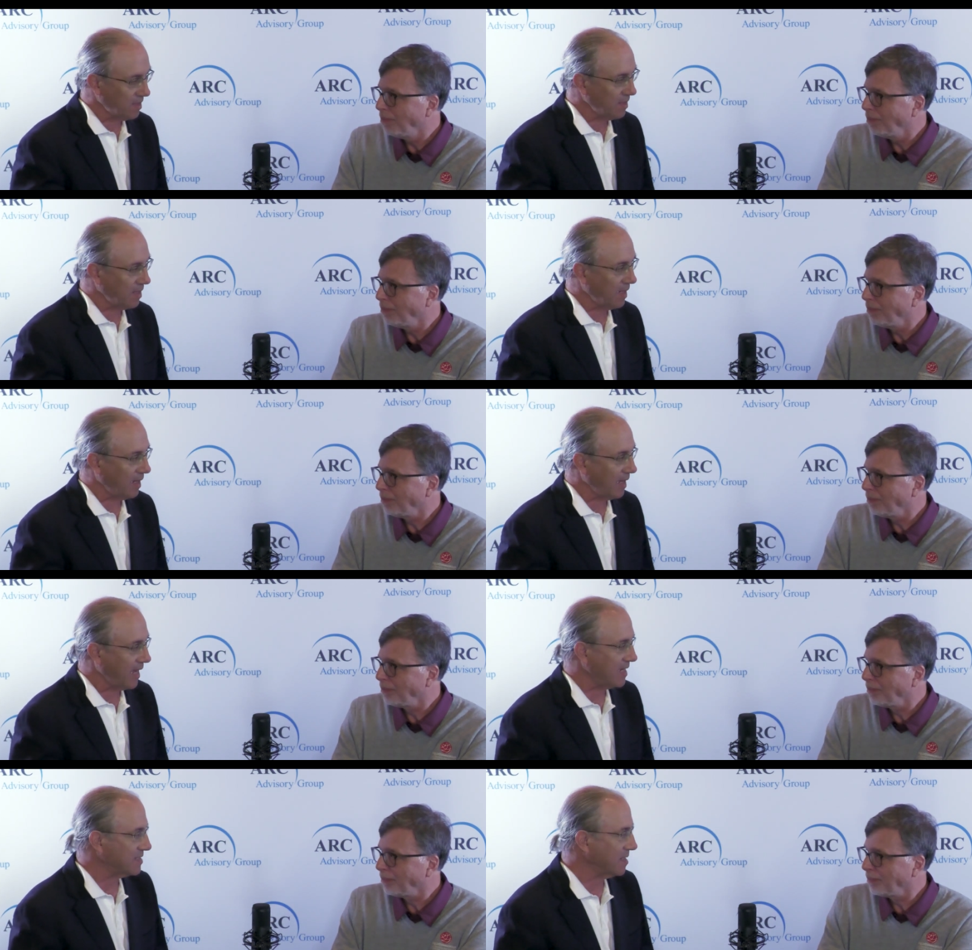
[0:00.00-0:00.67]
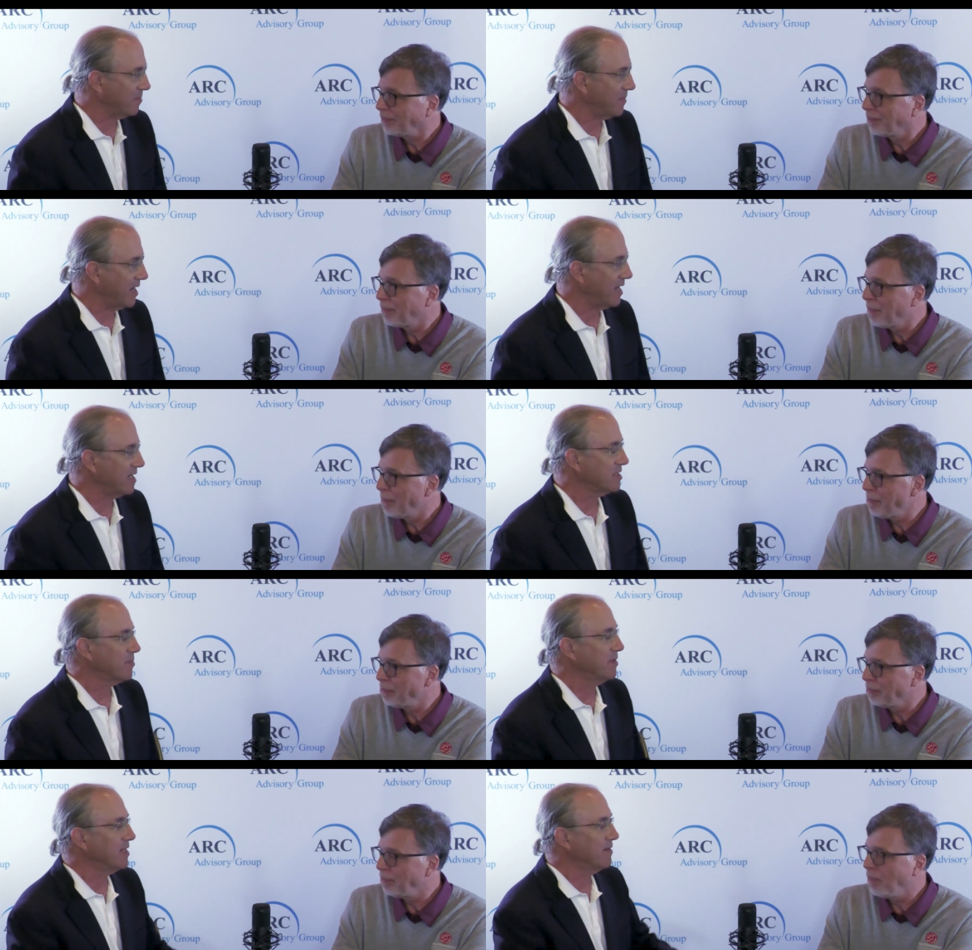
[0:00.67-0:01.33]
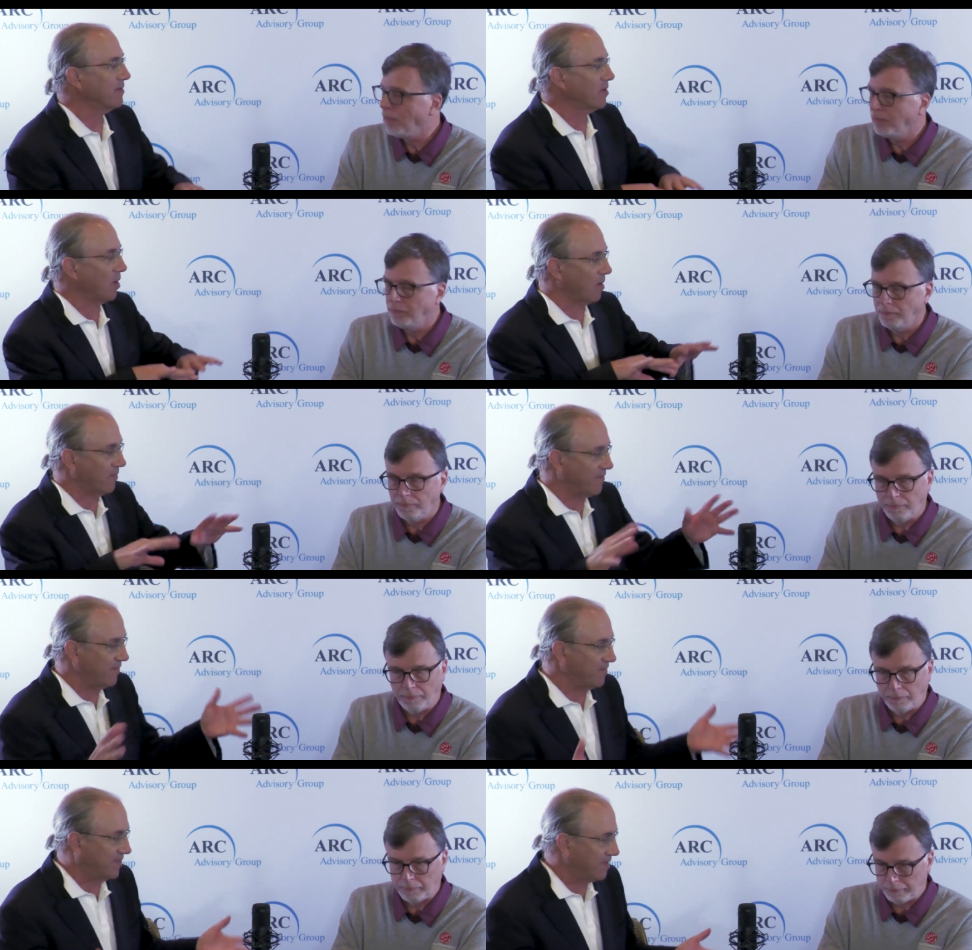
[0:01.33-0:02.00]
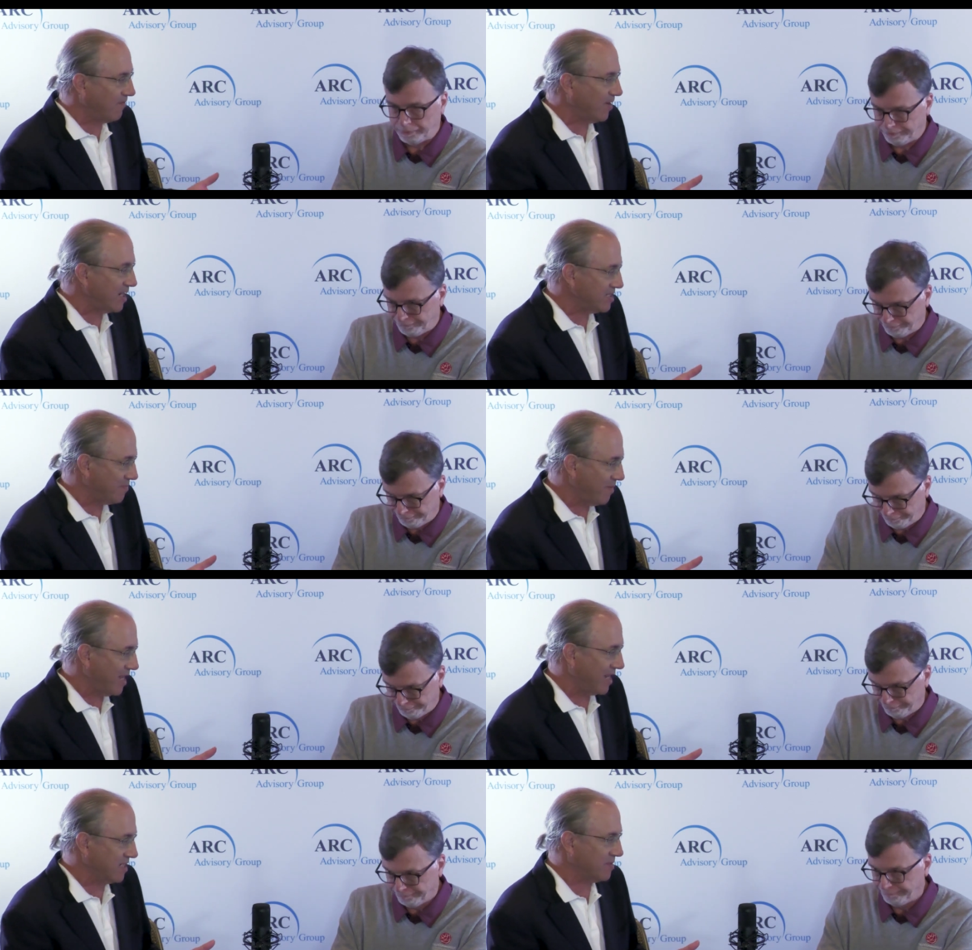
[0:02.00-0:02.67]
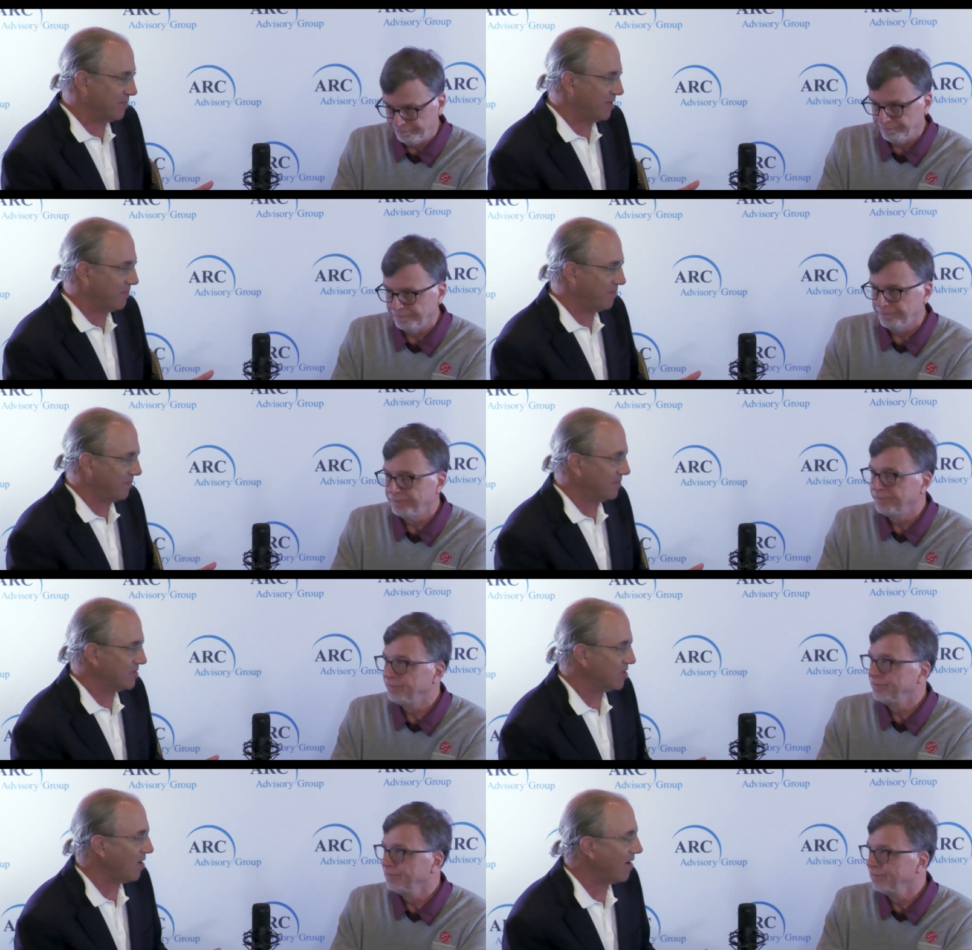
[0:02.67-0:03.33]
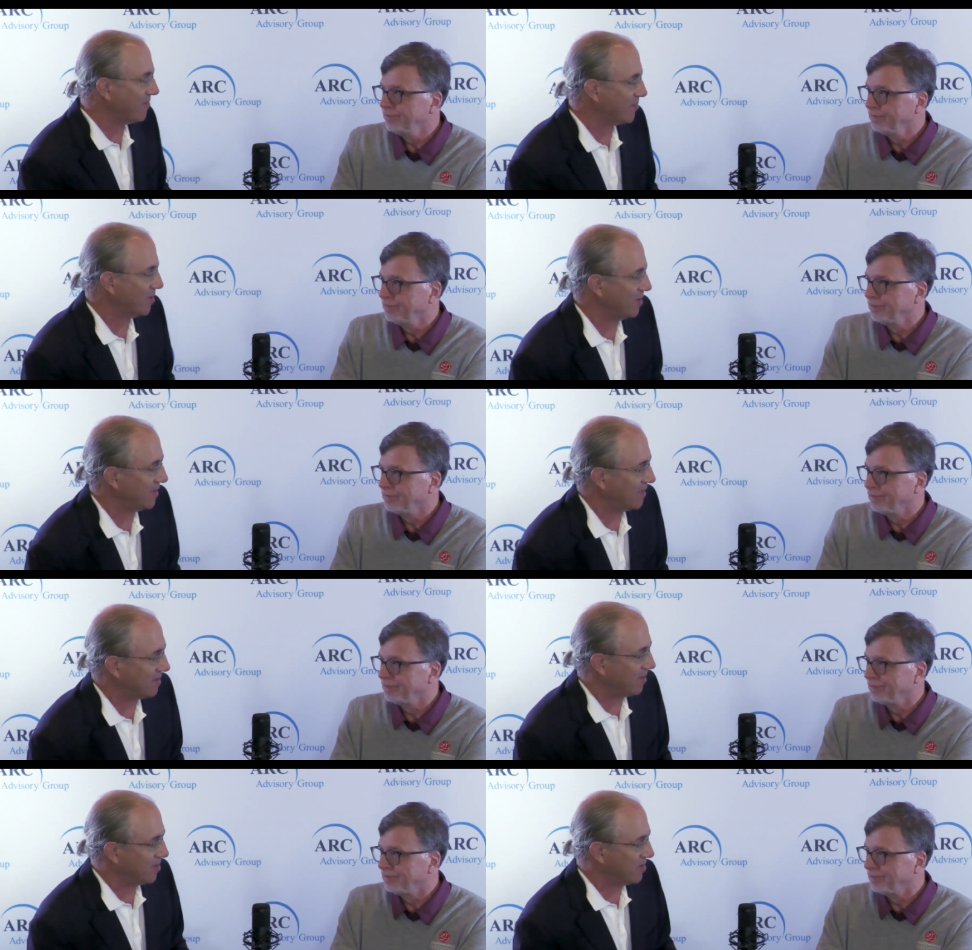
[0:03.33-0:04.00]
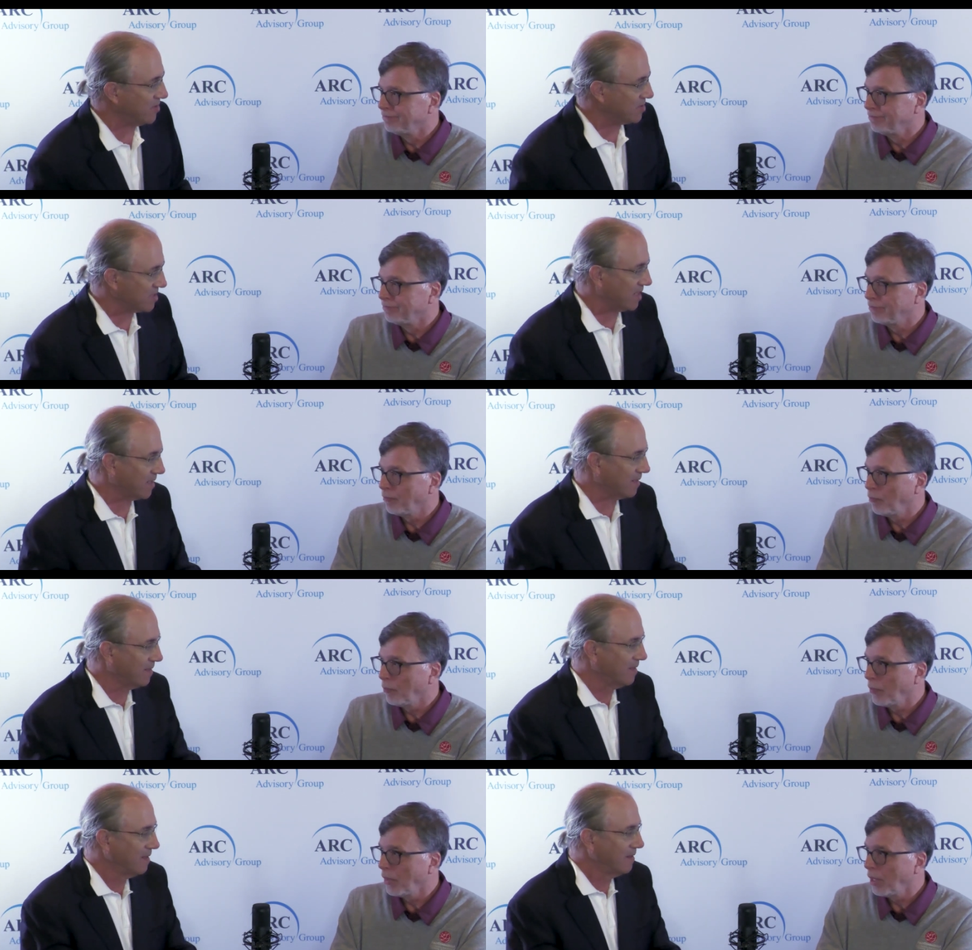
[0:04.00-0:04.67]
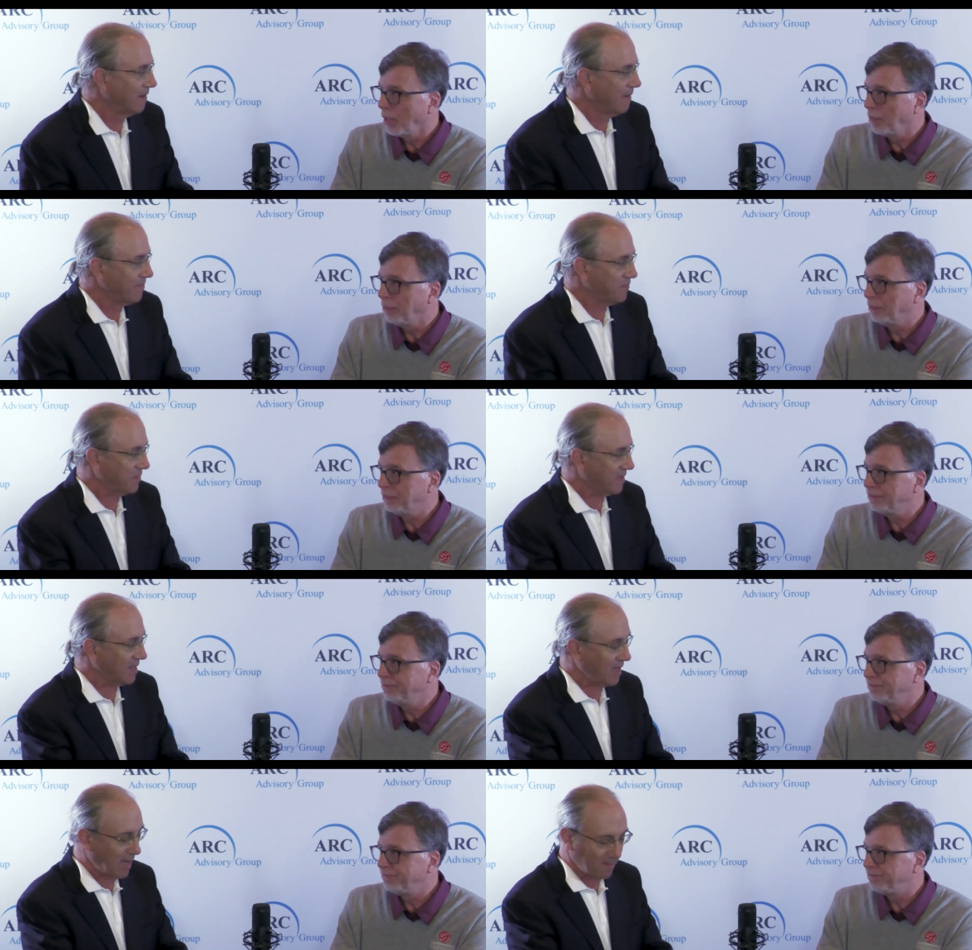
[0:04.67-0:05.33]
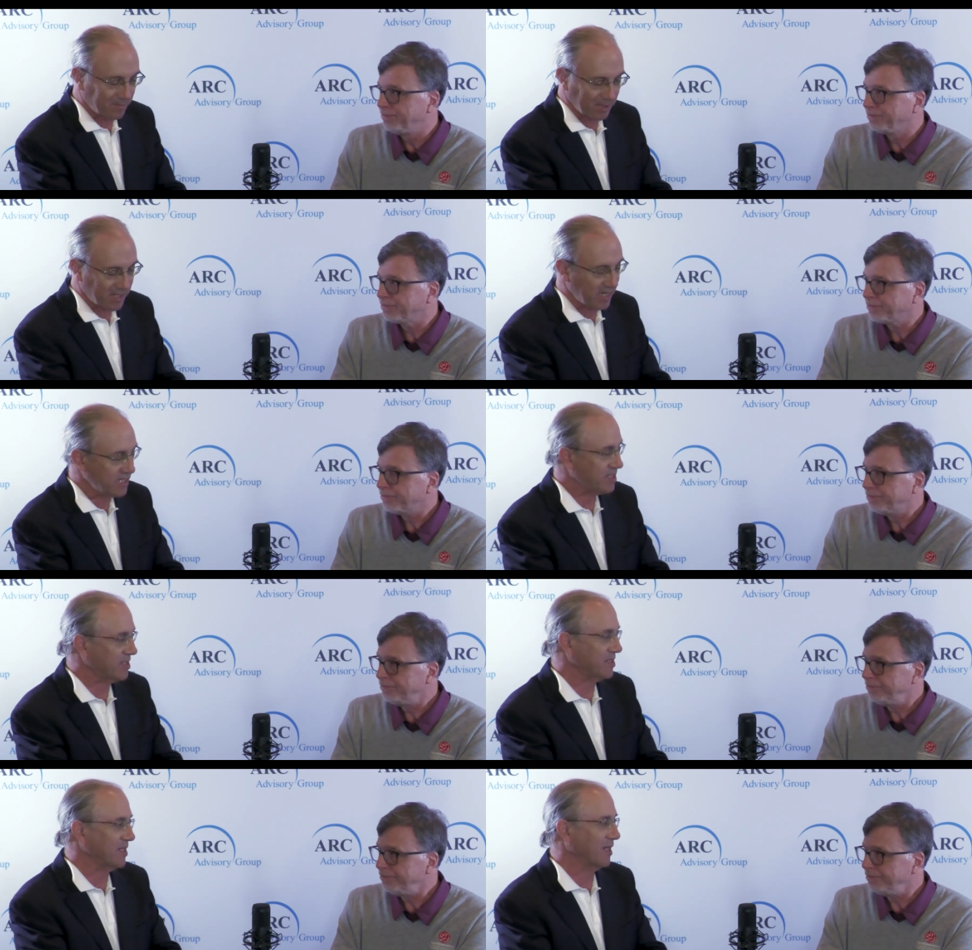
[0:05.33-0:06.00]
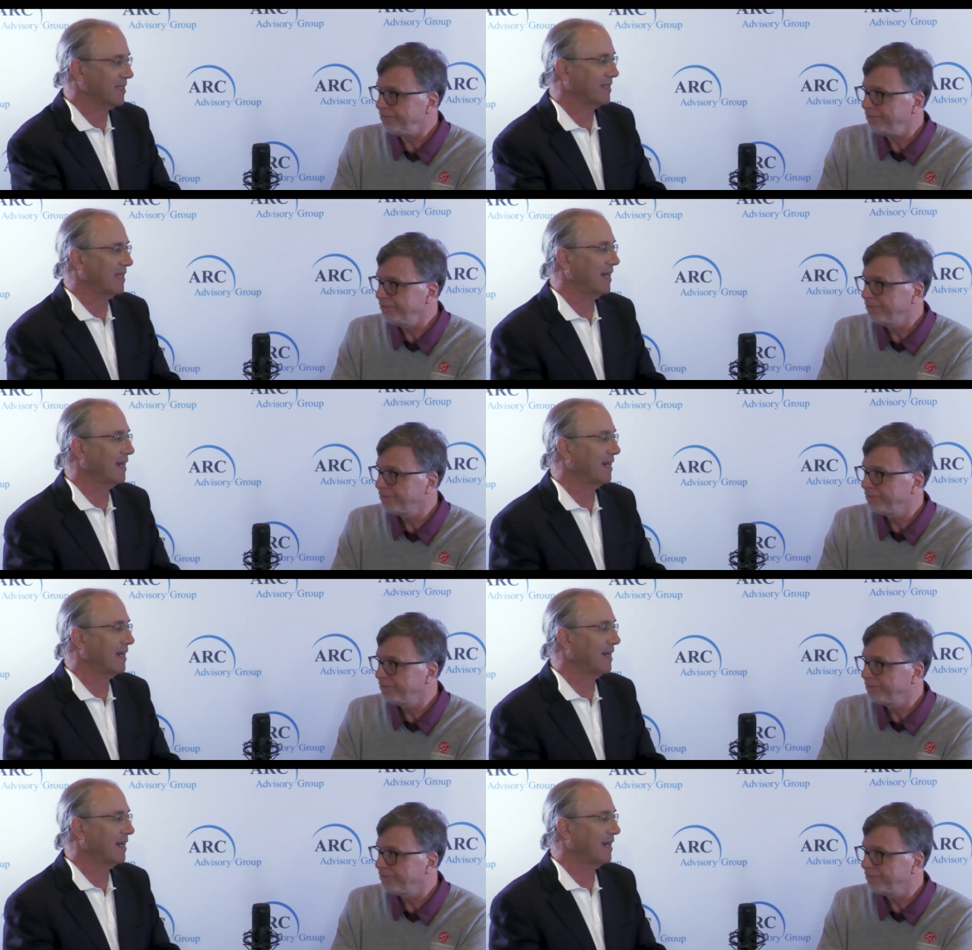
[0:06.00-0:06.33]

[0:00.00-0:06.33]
Speaker 1: uh, asset management or device management software that they're using, mm-hmm. applications like